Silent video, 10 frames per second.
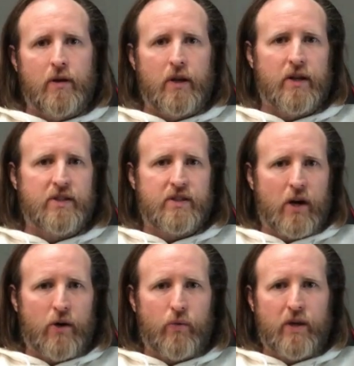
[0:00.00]
Now, to
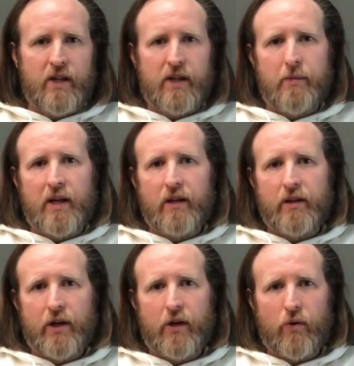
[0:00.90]
start, we need to be
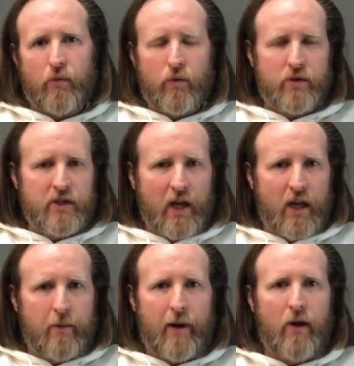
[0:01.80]
clear, we're
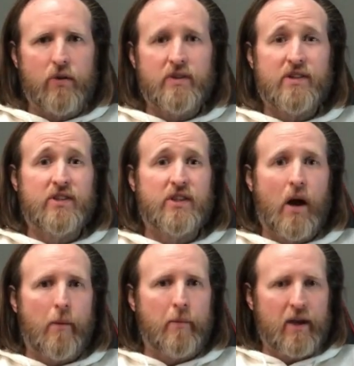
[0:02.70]
talking about
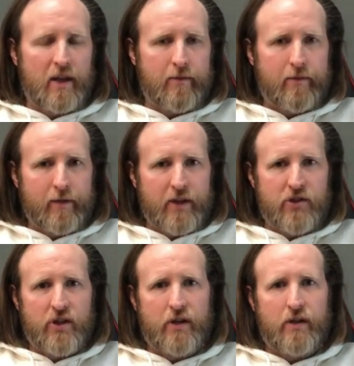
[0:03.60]
some
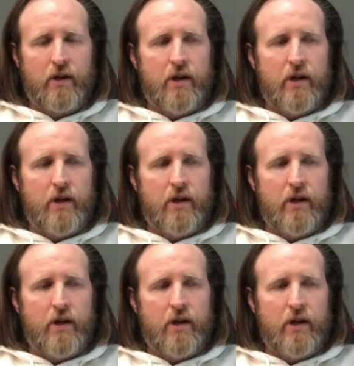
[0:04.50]
inflation.